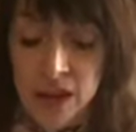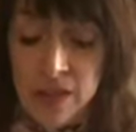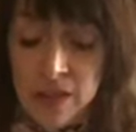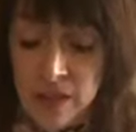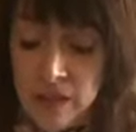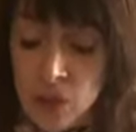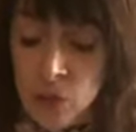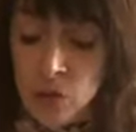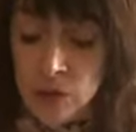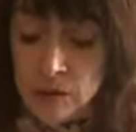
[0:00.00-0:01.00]
Then the
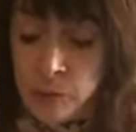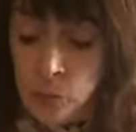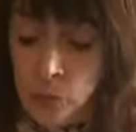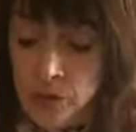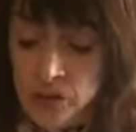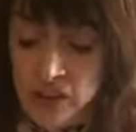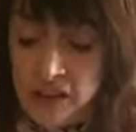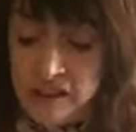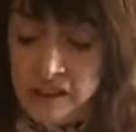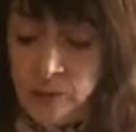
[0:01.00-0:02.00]
eunuchs brought the
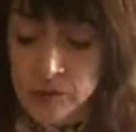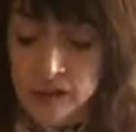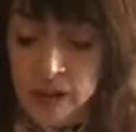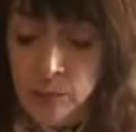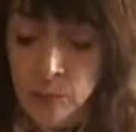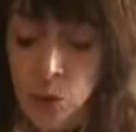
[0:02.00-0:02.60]
chests up to him,